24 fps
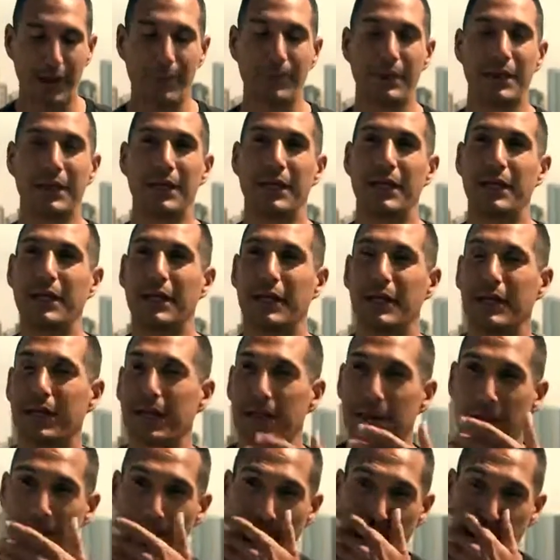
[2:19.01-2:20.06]
I'm
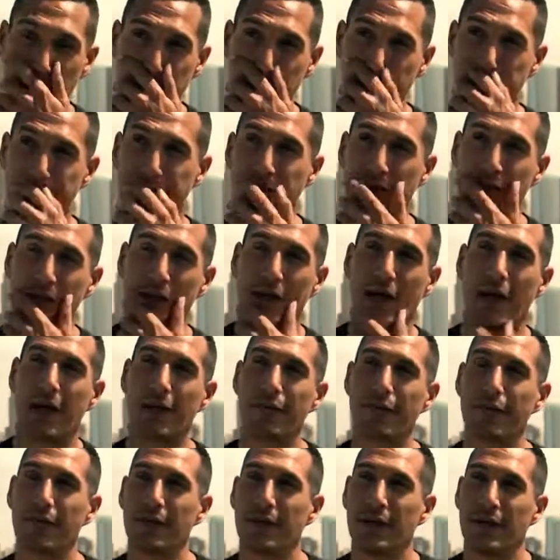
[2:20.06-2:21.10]
gonna, I'm gonna start
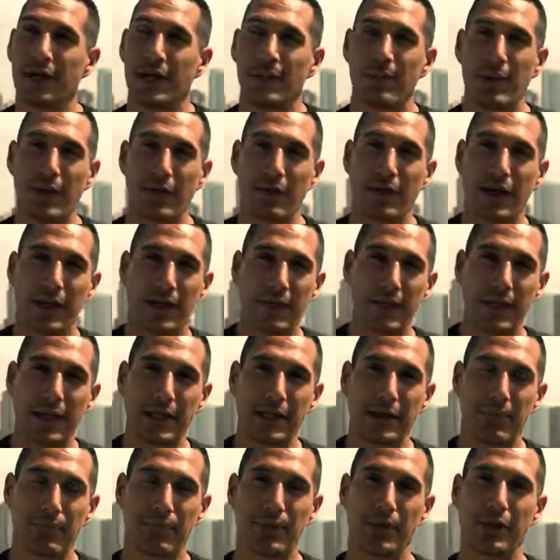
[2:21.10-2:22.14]
off by
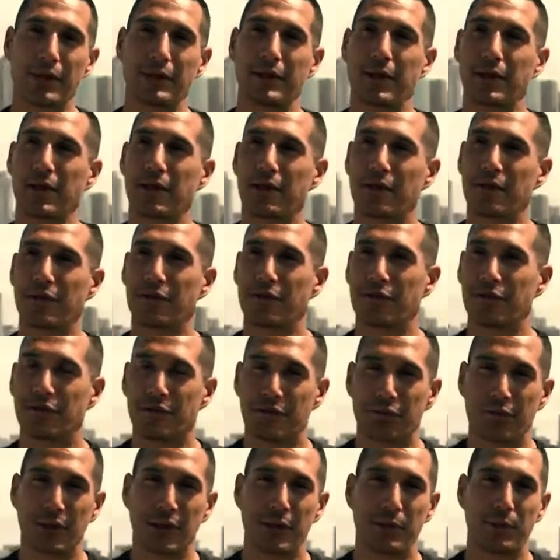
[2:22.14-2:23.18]
recommending a book that you
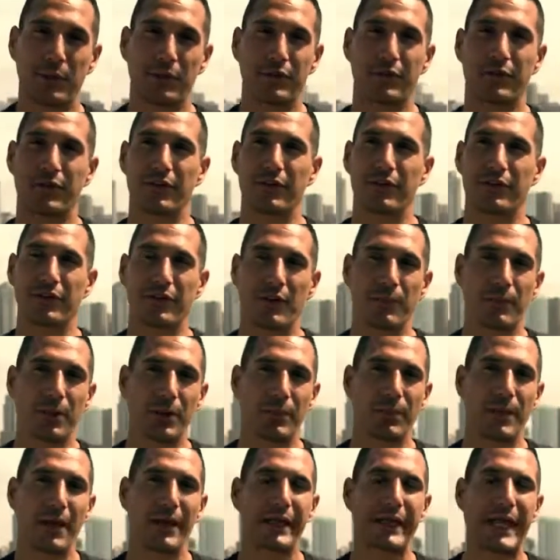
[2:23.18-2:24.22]
should read, which is a
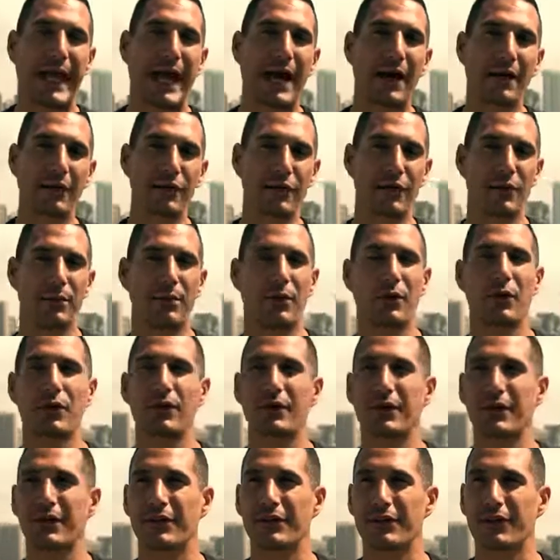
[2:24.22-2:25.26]
book by Cal
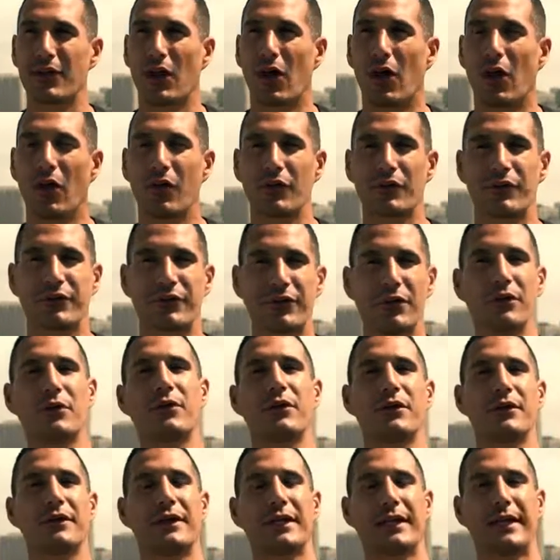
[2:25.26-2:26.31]
Newport. It's called So
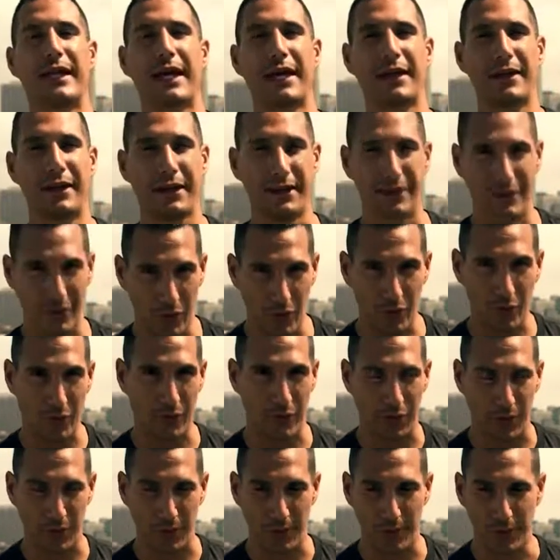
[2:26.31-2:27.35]
Good They Can't Ignore
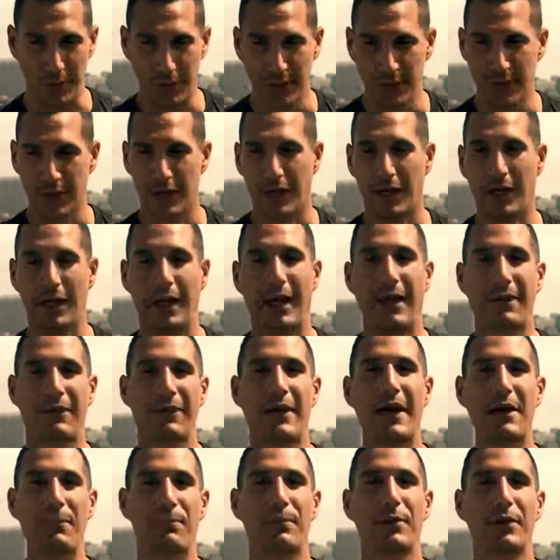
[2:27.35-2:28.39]
You. Uh, and
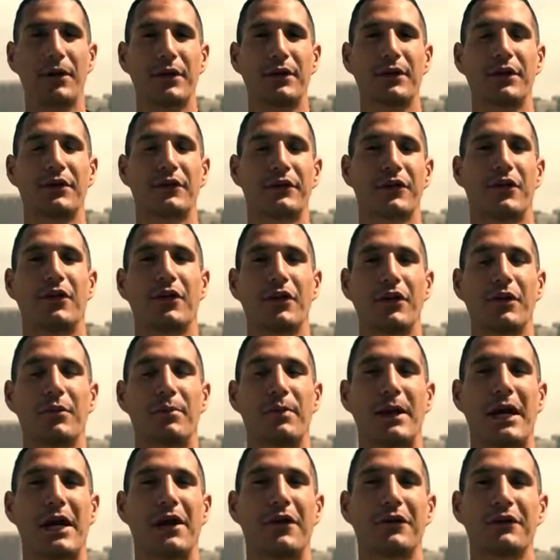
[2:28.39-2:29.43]
that book is all
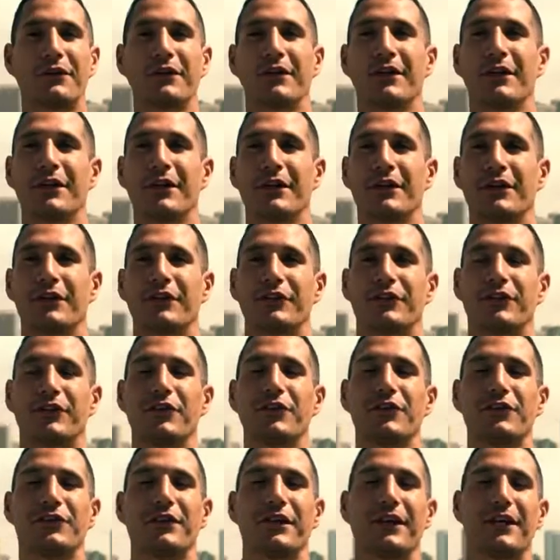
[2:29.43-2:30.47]
about
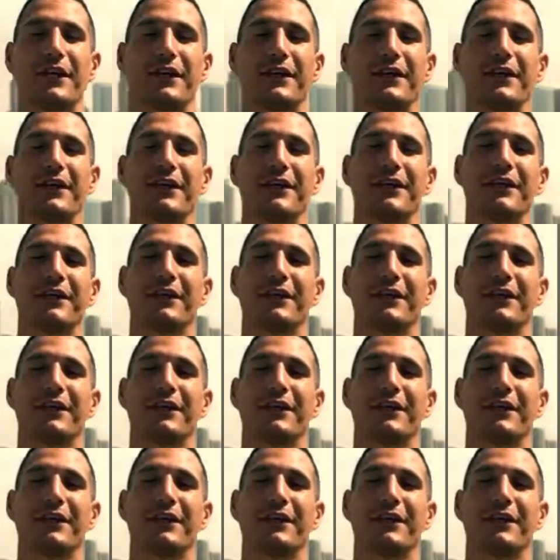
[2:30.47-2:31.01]
choosing